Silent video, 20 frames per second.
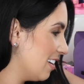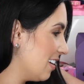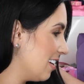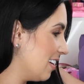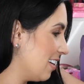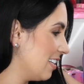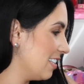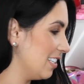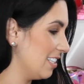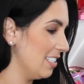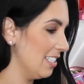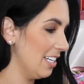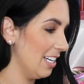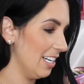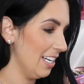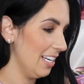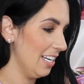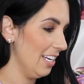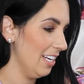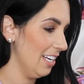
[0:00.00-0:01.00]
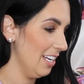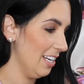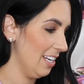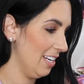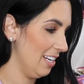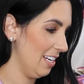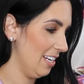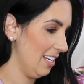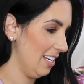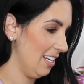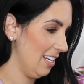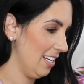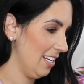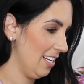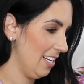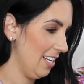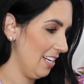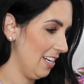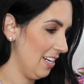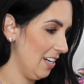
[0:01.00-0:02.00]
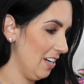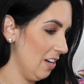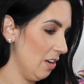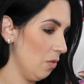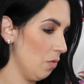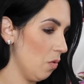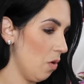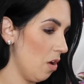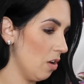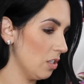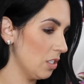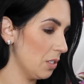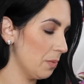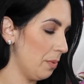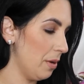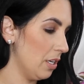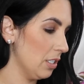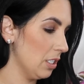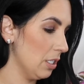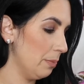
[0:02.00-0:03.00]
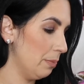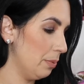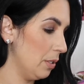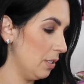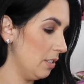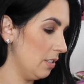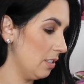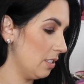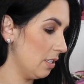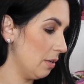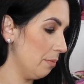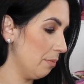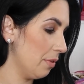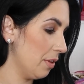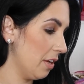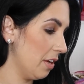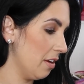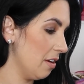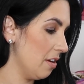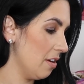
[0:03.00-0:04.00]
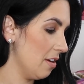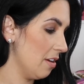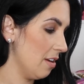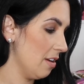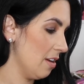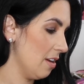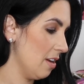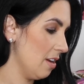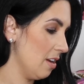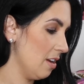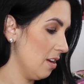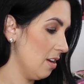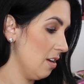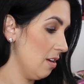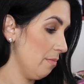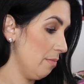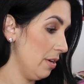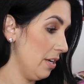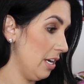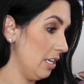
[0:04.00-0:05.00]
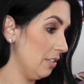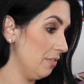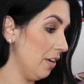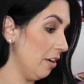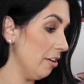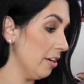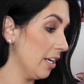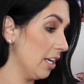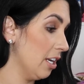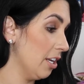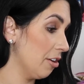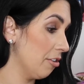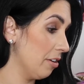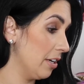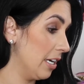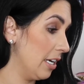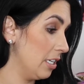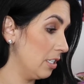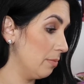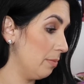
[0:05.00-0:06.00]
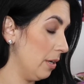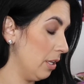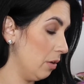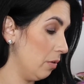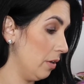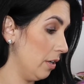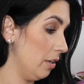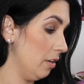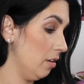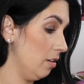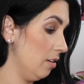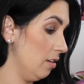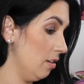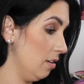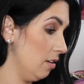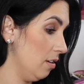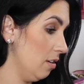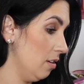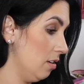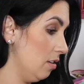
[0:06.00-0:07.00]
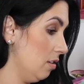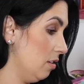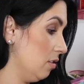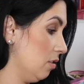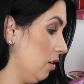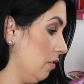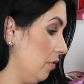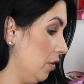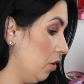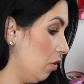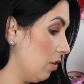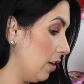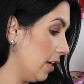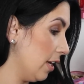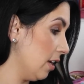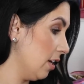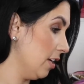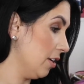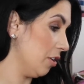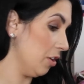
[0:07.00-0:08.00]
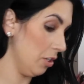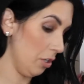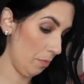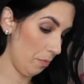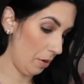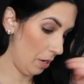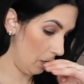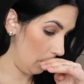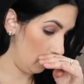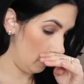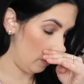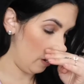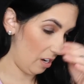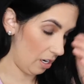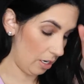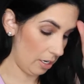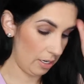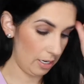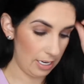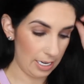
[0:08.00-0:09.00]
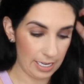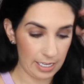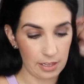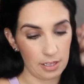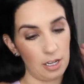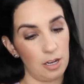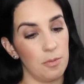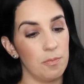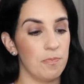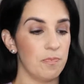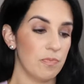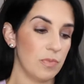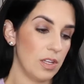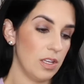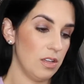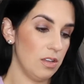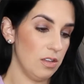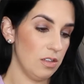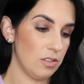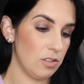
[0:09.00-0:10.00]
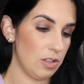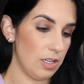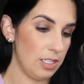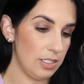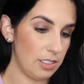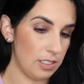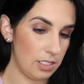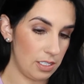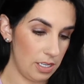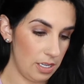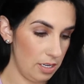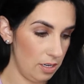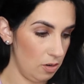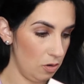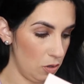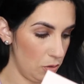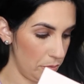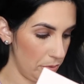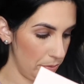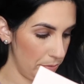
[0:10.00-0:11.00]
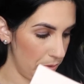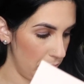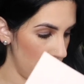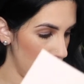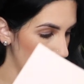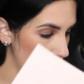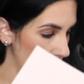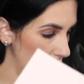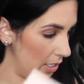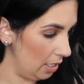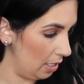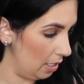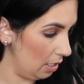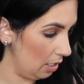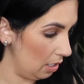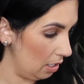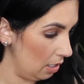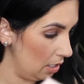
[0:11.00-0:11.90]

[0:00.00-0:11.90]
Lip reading: Ay, ay, ay. Wrong spot to put something. But yeah, it's very glittery, guys, by the way. So if you don't like glitter, you're probably not gonna like that. So let's see. Uoma Beauty.